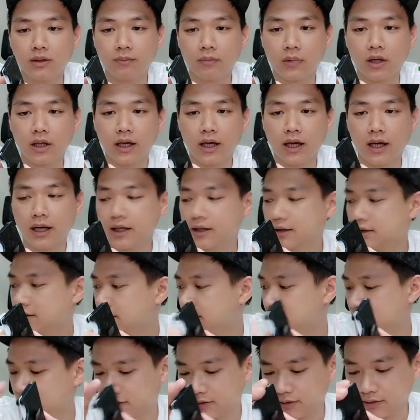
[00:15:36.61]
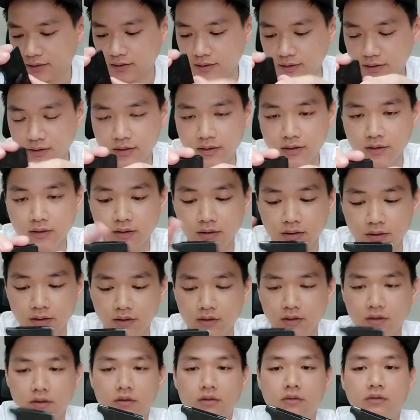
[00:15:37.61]
cash
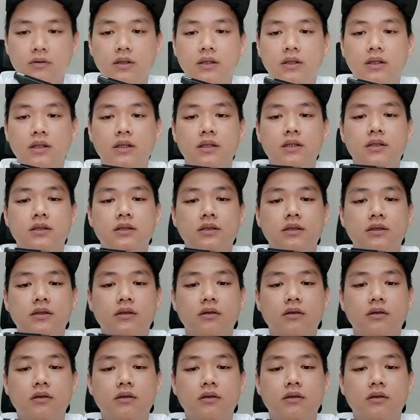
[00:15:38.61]
with this.